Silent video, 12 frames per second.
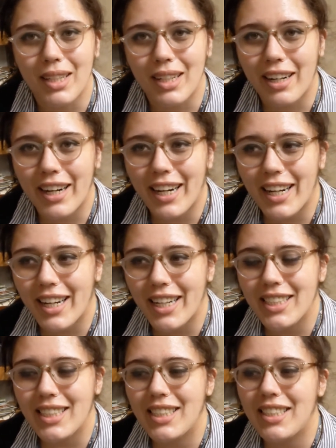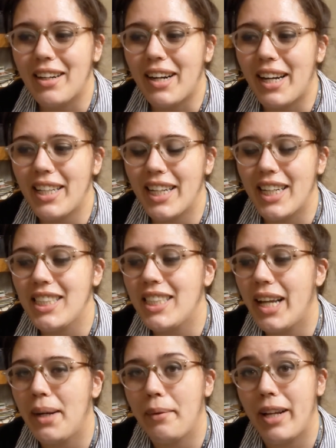All right, guys. So, like I
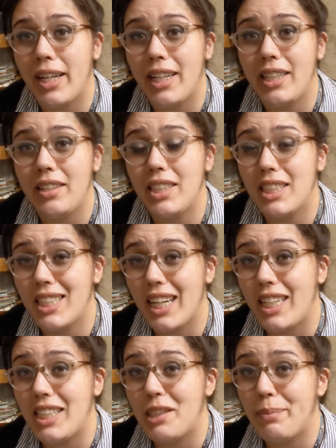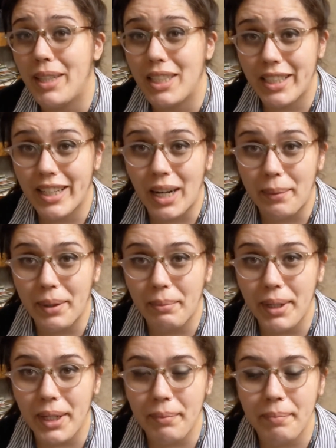said, I'm glad you decided to spend this time with
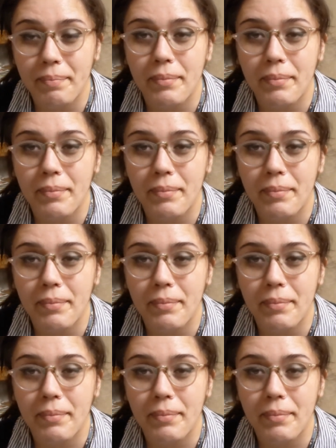me.